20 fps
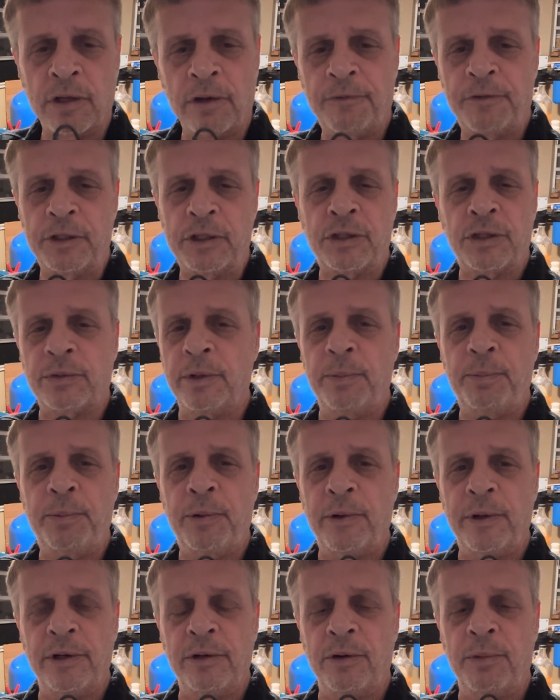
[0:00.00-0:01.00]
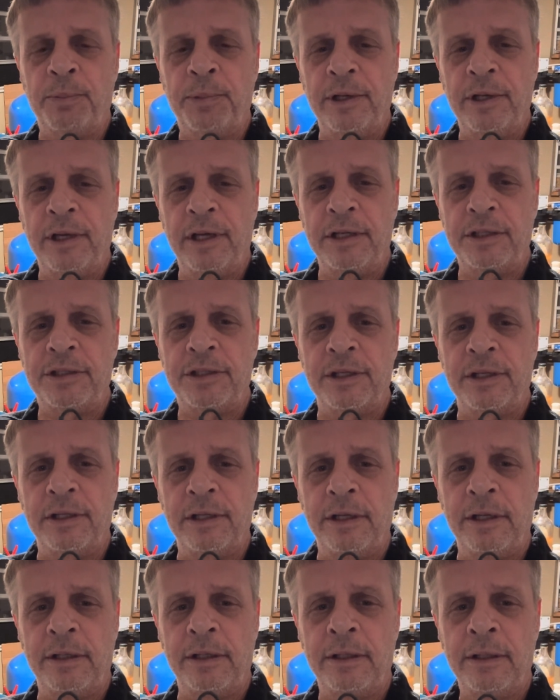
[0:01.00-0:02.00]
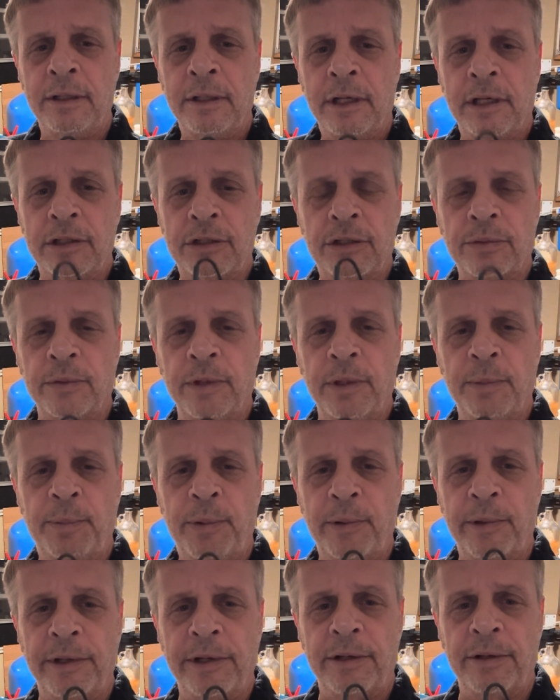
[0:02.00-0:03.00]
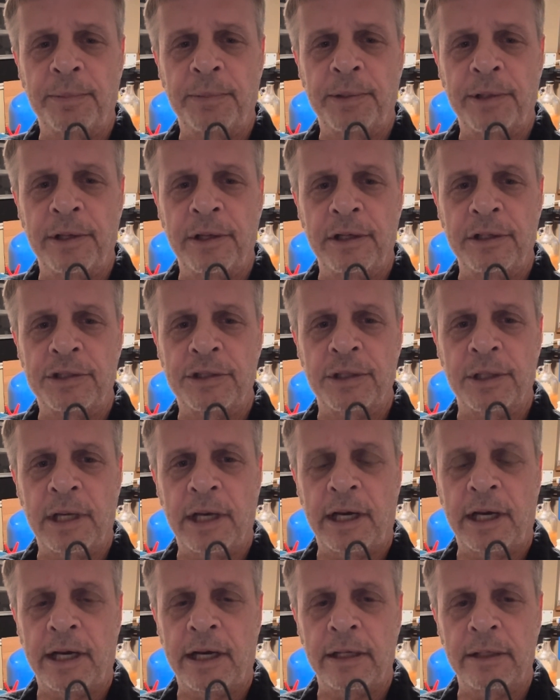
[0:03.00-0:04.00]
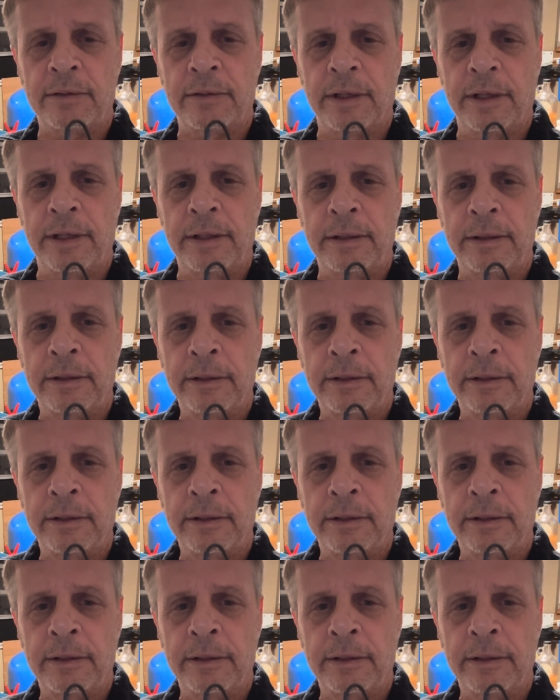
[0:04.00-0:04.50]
if it's 3.0 pH you need, it's 3.0 pH you got, right?